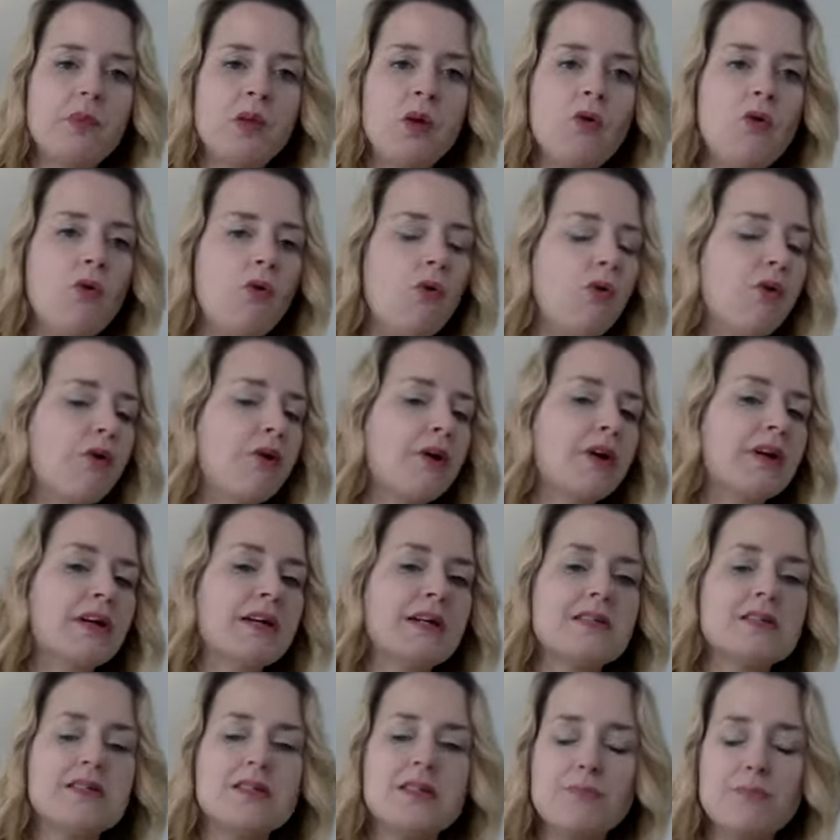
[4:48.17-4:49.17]
or
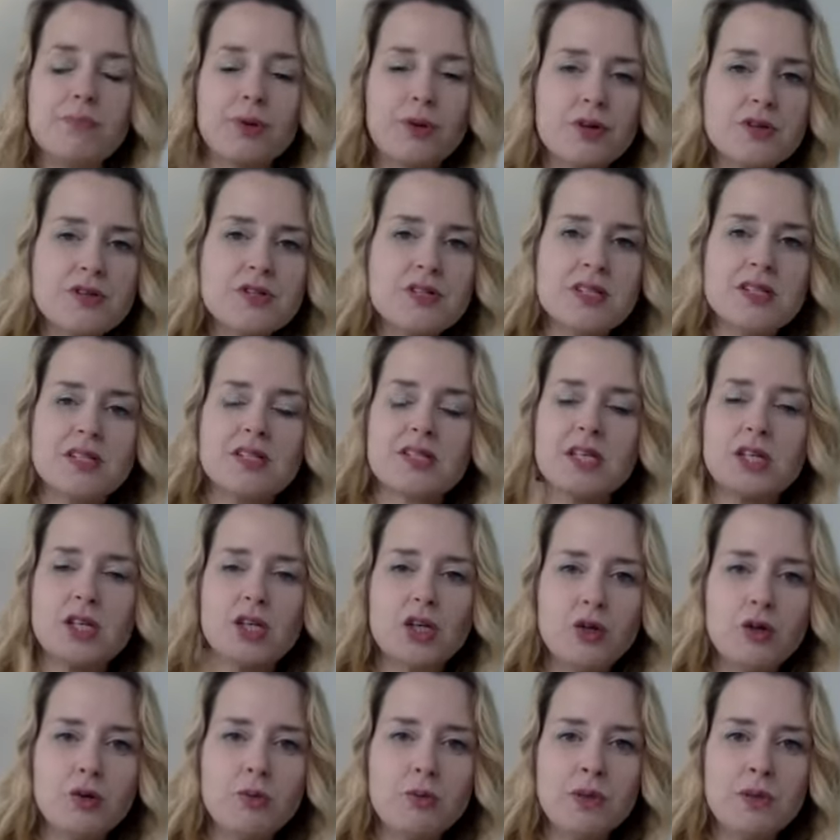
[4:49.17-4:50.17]
it's the
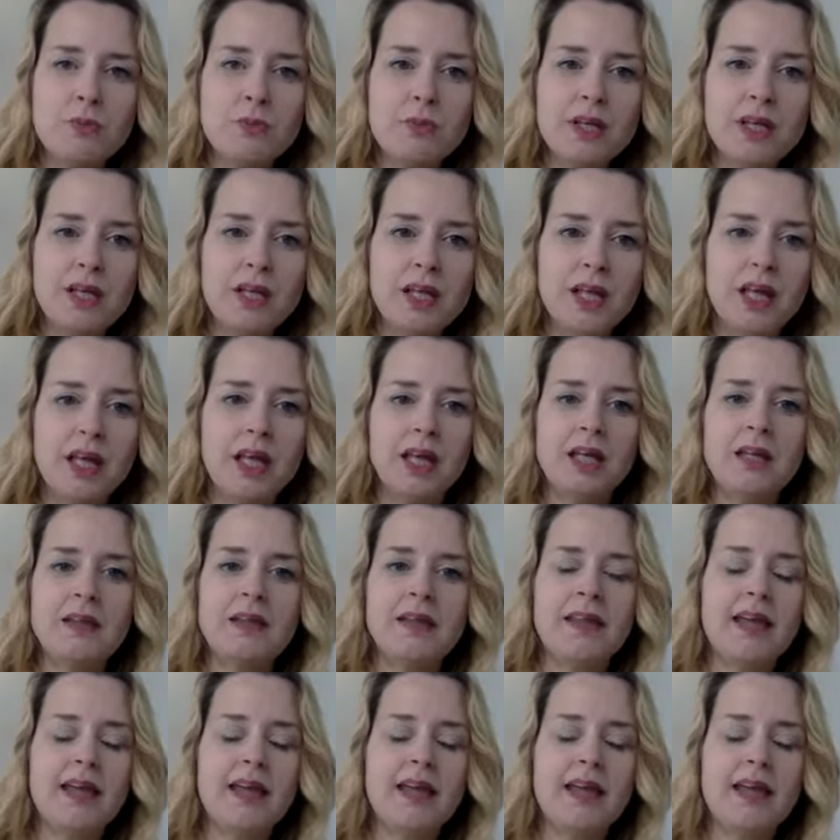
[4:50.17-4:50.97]
human being